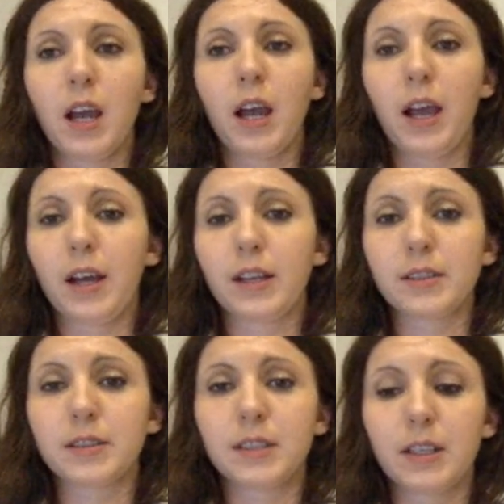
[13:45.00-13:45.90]

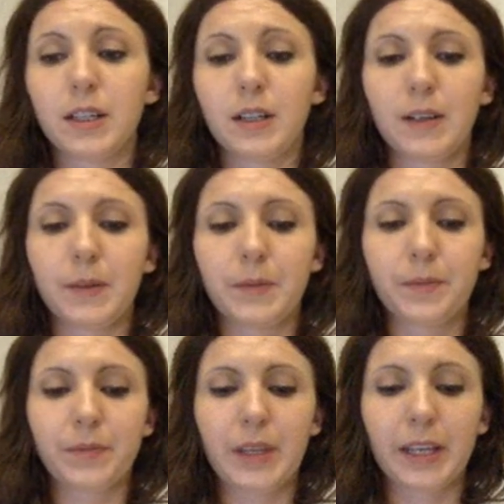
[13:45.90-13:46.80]
and
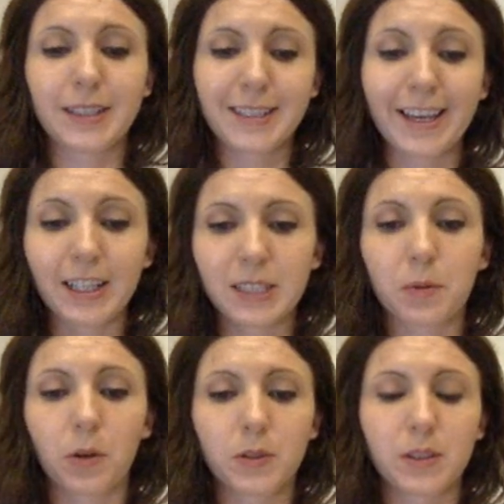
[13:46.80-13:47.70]
the sales
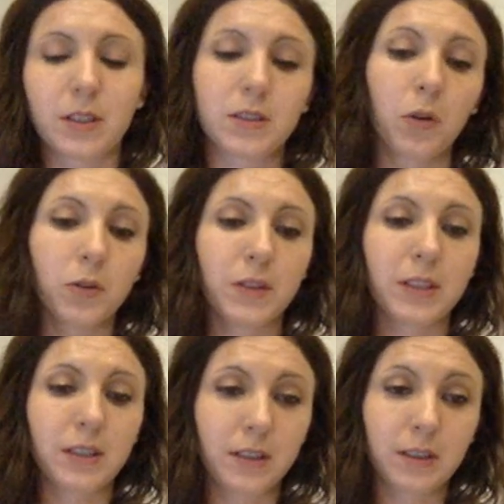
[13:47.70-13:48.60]
process is also